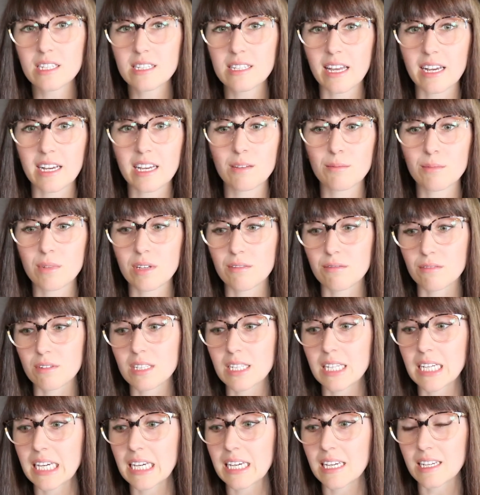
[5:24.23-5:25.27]
that can be
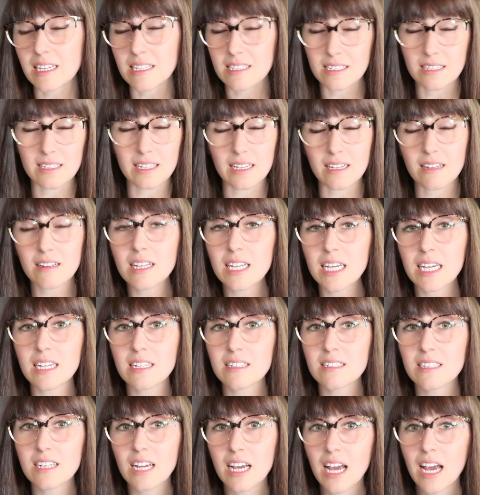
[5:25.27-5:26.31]
really easily
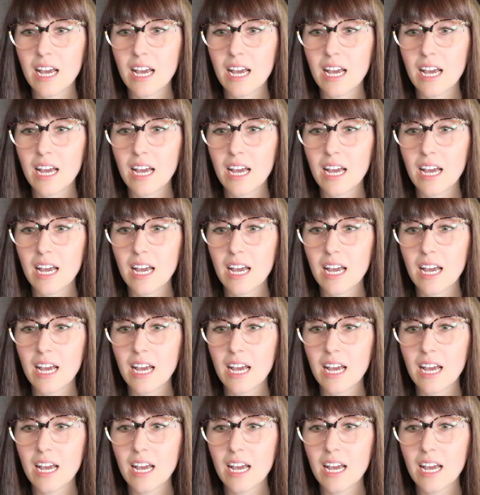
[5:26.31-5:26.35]
cleaned,